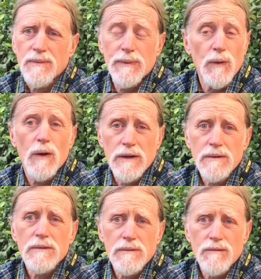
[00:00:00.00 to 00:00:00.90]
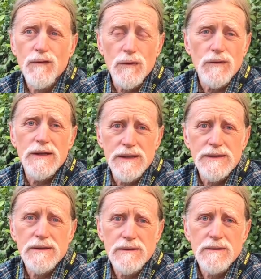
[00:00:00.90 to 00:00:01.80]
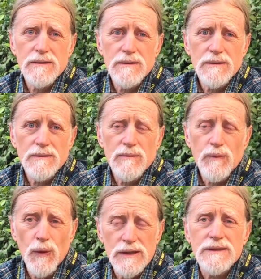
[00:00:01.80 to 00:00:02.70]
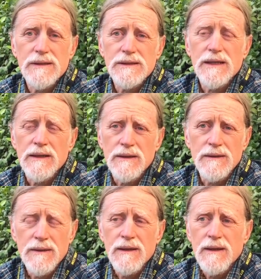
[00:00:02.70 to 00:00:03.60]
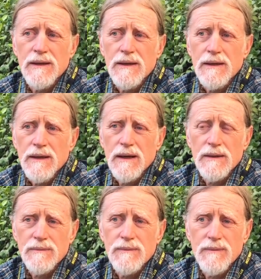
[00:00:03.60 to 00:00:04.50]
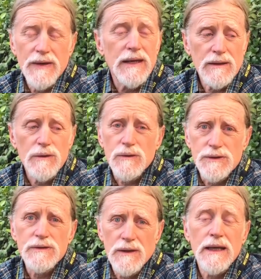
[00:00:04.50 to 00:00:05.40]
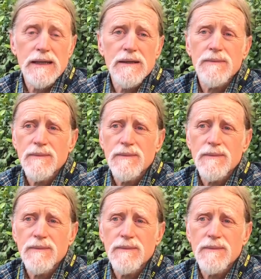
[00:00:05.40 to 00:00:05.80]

People want food that isn't poisonous, and that includes honey.